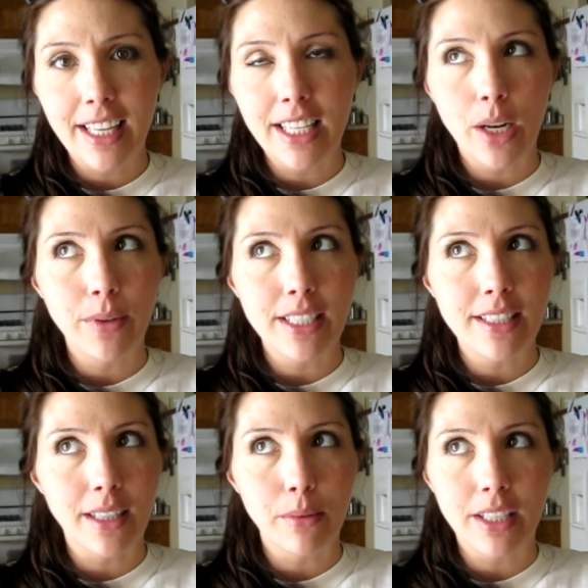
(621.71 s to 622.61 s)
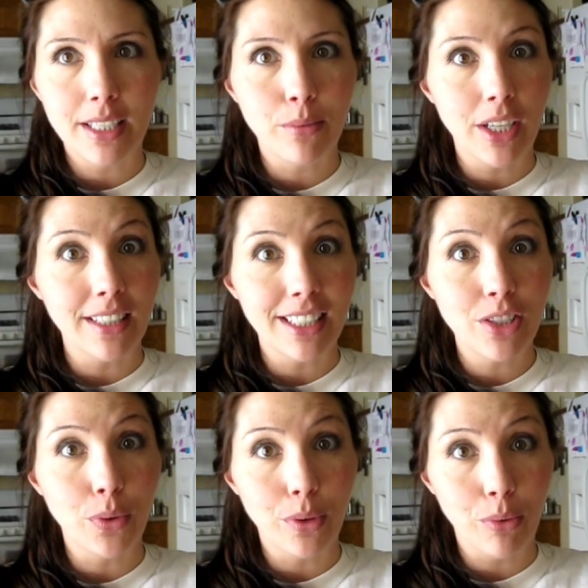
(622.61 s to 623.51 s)
and then I went into labor the next morning at like
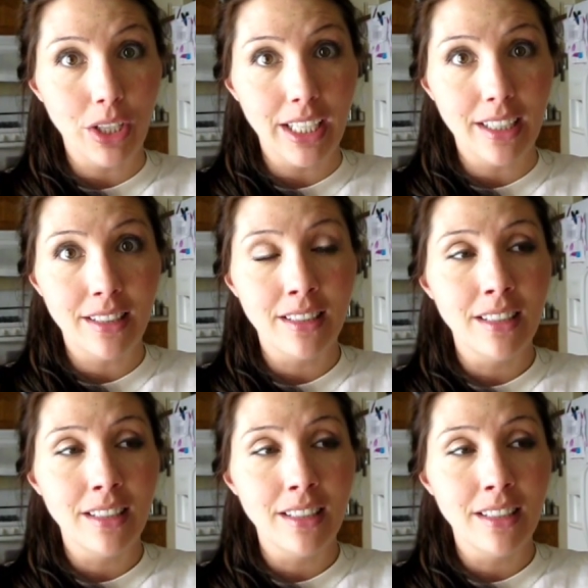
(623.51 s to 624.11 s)
2 in the morning.